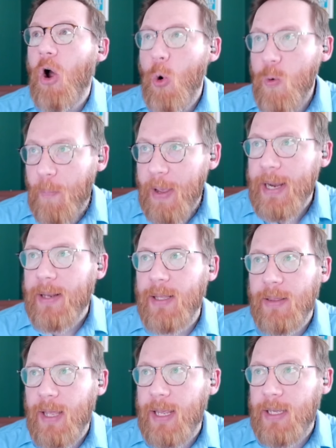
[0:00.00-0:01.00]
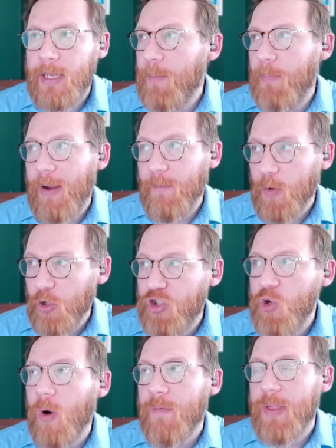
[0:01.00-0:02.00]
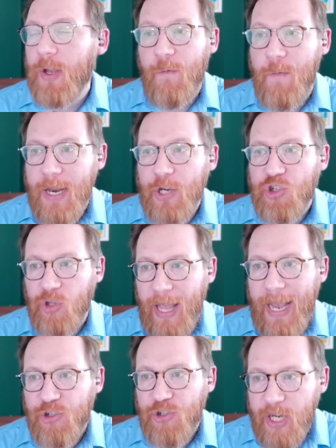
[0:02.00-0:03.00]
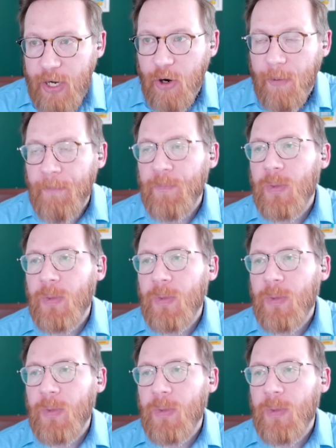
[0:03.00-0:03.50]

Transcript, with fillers: own pick that they get by virtue of their finish last year.